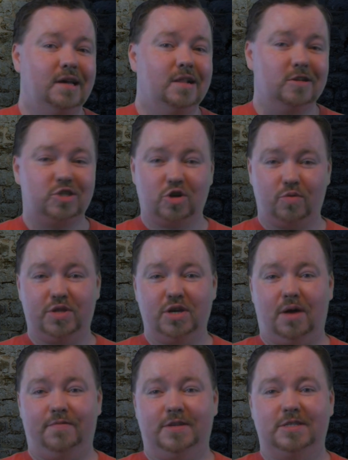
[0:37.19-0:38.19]
Let's start with the
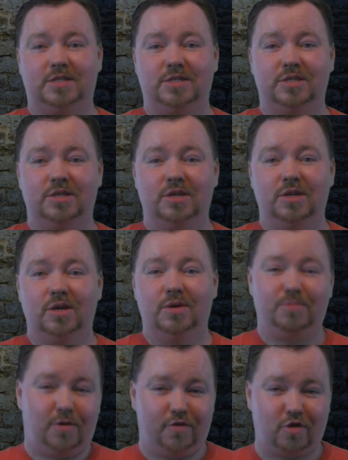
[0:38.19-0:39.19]
obvious.
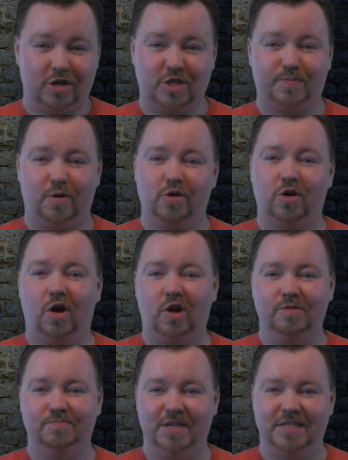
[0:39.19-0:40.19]
Marvel Crisis
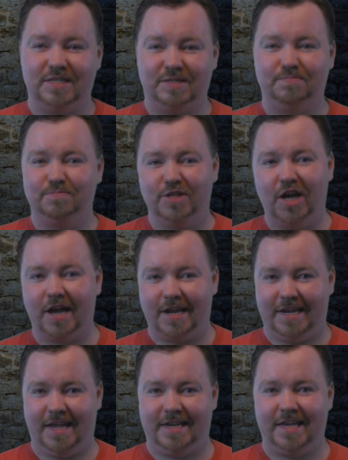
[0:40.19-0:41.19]
Protocol is not a
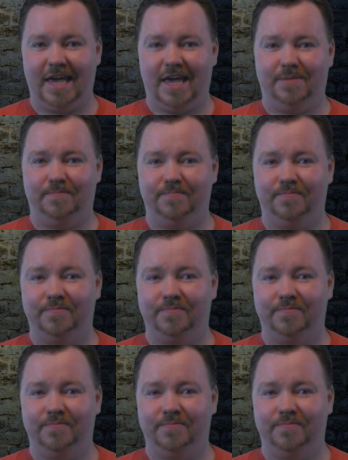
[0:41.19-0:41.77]
dead game.